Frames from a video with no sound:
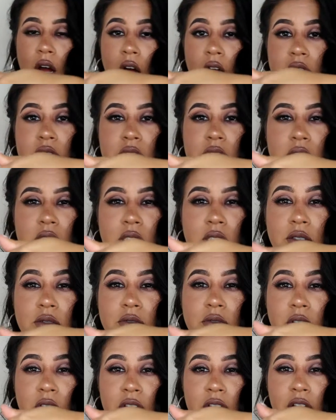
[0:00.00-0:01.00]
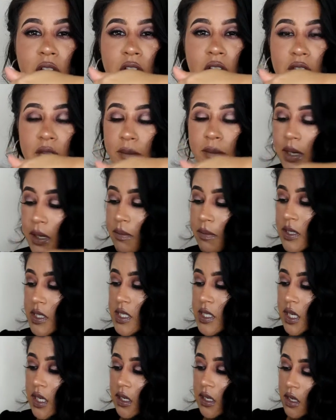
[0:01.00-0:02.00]
obviously very highly
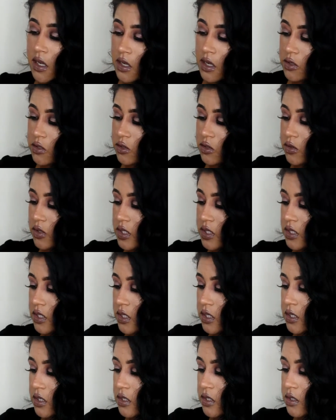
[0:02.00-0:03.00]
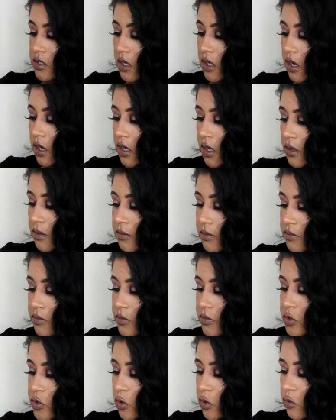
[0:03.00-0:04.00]
pigmented. So this is
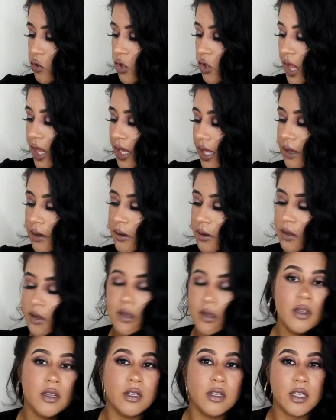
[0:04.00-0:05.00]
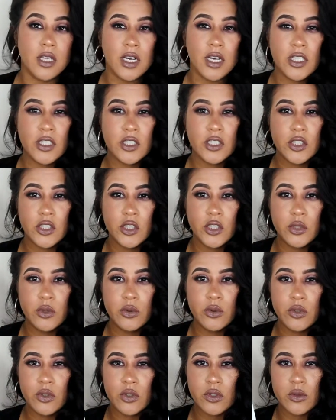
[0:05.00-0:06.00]
Socialite that I just
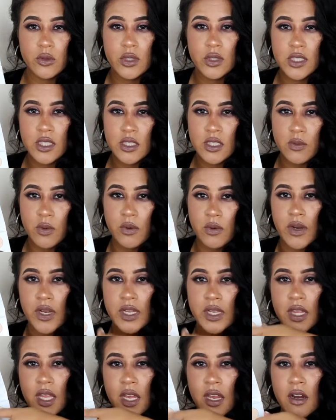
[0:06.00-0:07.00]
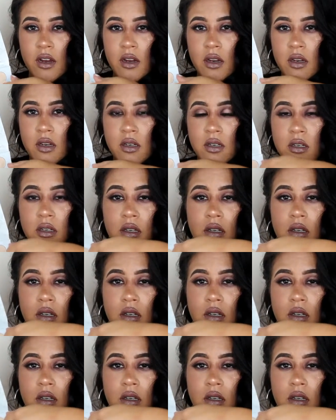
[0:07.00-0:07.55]
used. So it's this one right there.